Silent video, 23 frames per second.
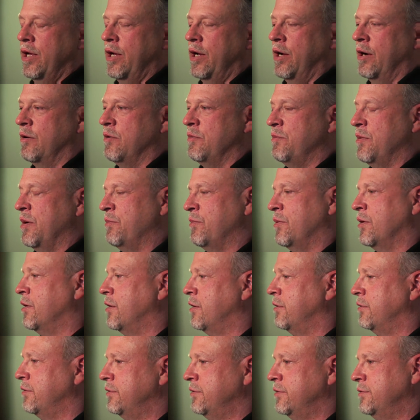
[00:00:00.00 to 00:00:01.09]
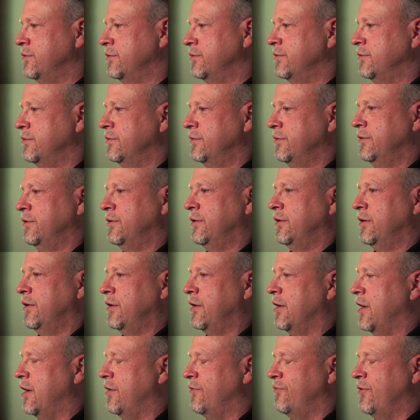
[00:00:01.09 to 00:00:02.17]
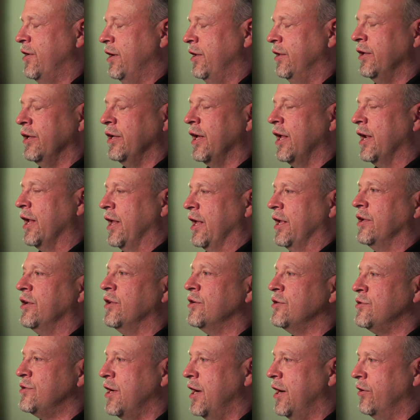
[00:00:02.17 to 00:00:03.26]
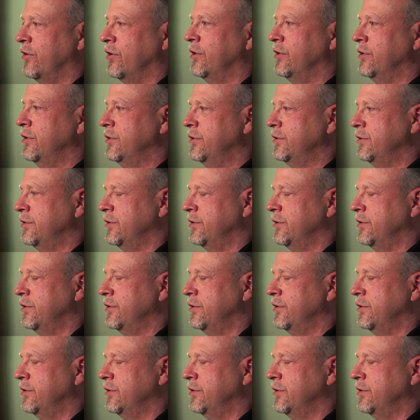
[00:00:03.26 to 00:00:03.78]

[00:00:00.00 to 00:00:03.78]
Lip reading: I remember kind of vaguely getting into the shower,